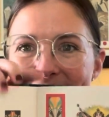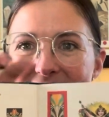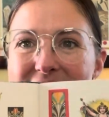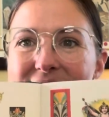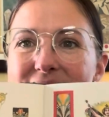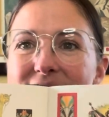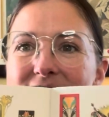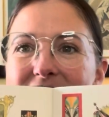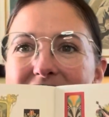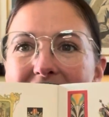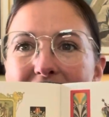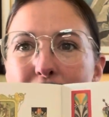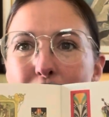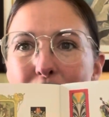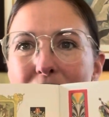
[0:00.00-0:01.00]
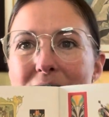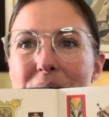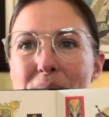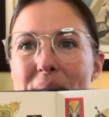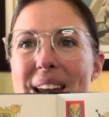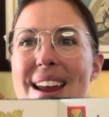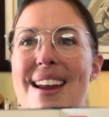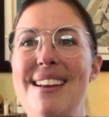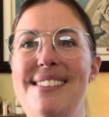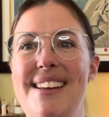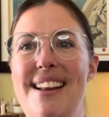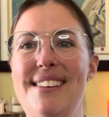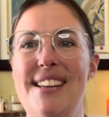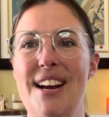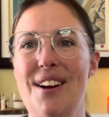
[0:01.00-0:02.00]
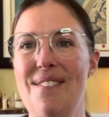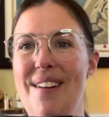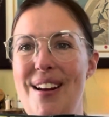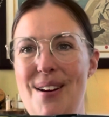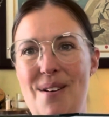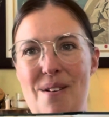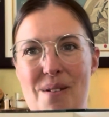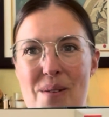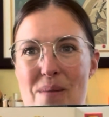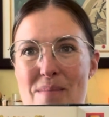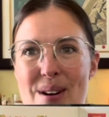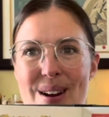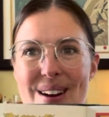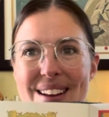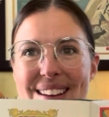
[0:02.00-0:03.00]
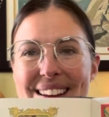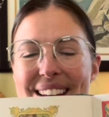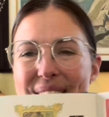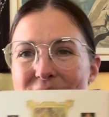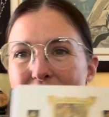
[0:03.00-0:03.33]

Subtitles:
You could just take one page and decorate your whole book, you know,